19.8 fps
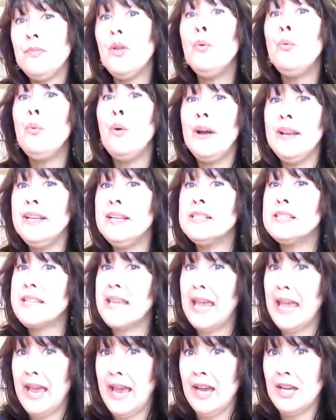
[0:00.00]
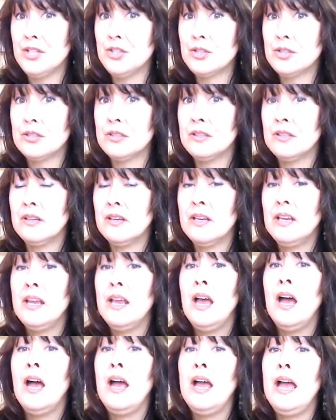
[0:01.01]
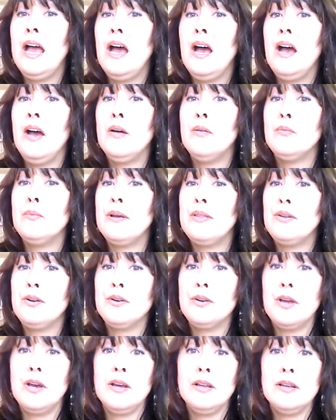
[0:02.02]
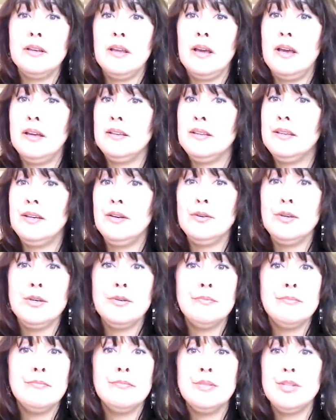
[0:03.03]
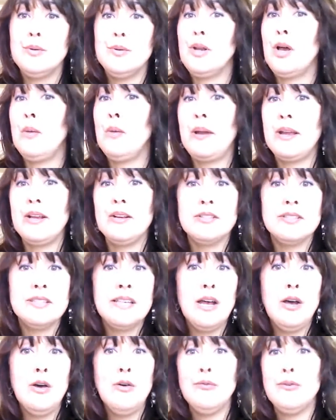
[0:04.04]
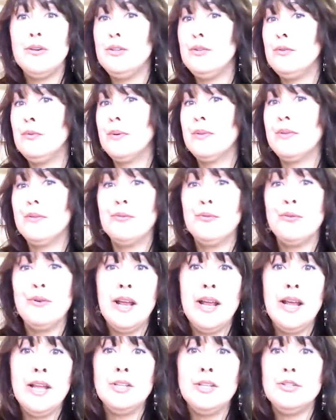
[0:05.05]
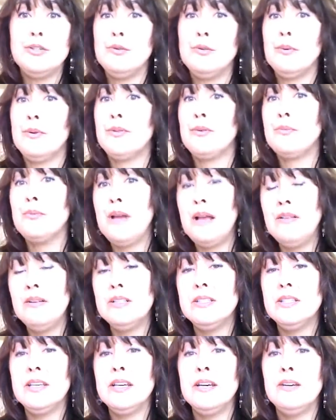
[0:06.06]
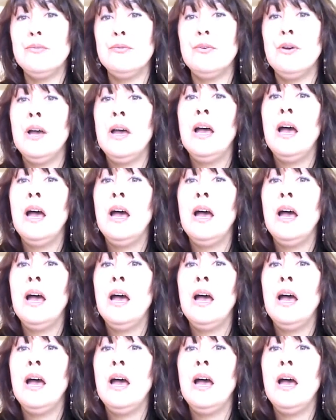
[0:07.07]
One is cash, whether or not you do it all by yourself, or you do it with a friend, you do it with a relative.